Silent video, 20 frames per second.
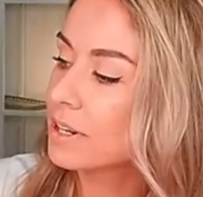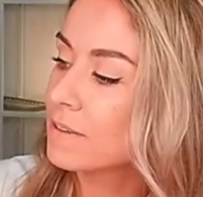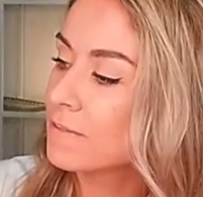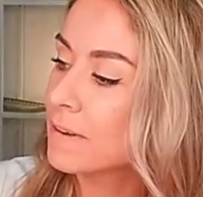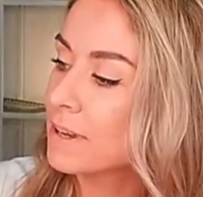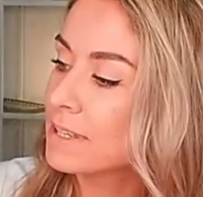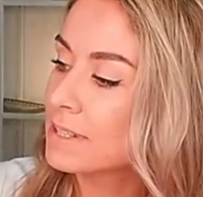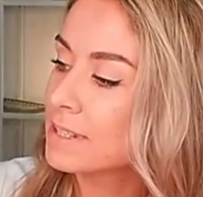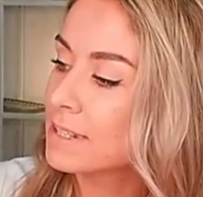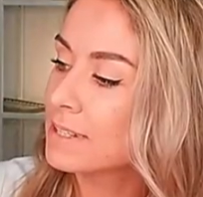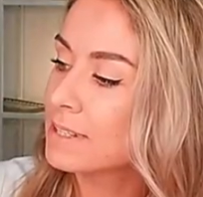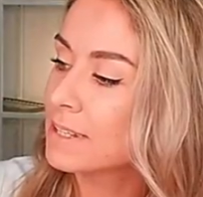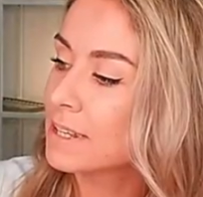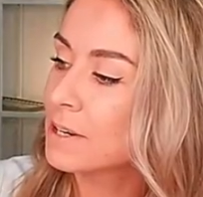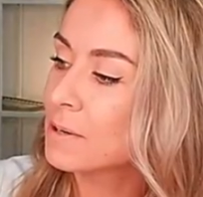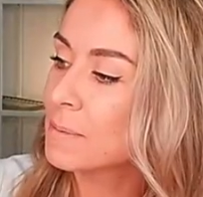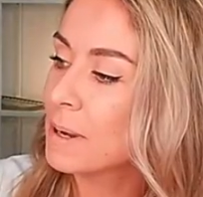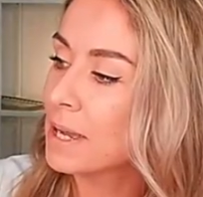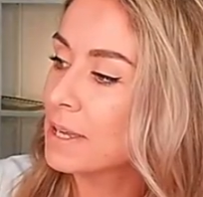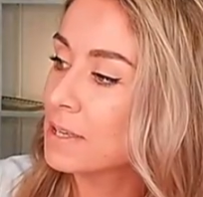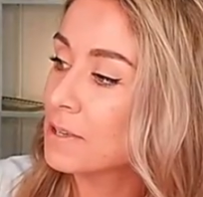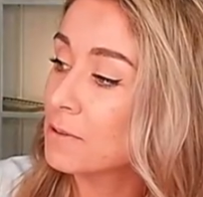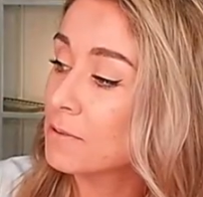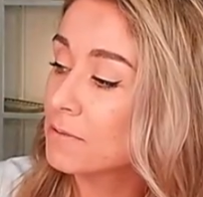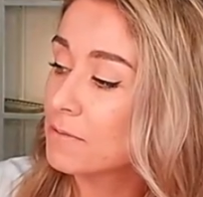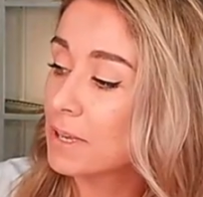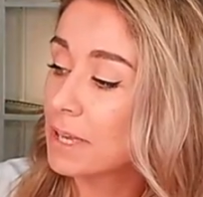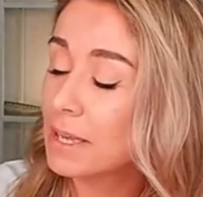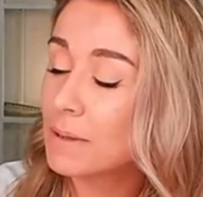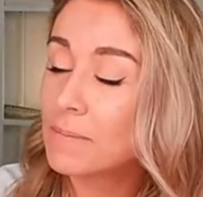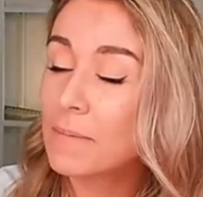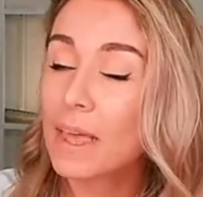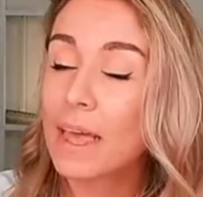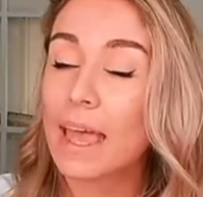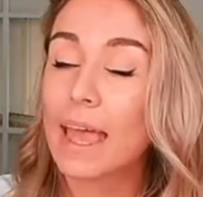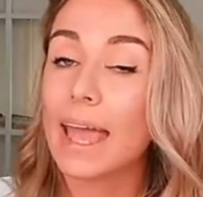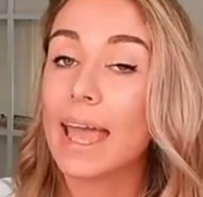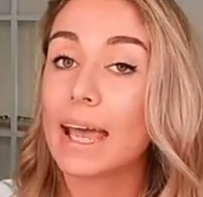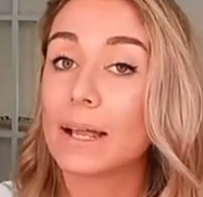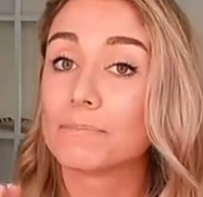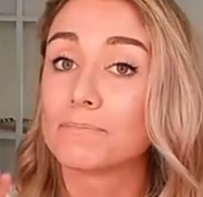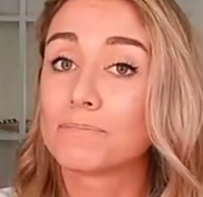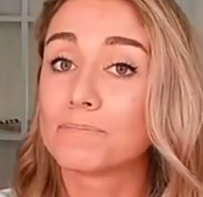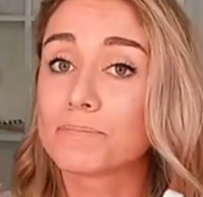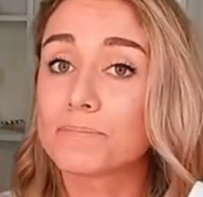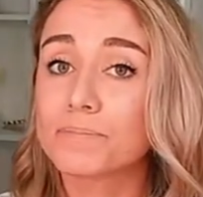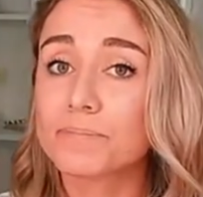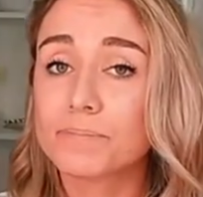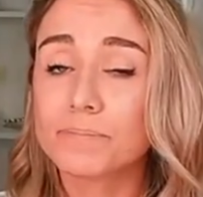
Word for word: devices here by Eufy. And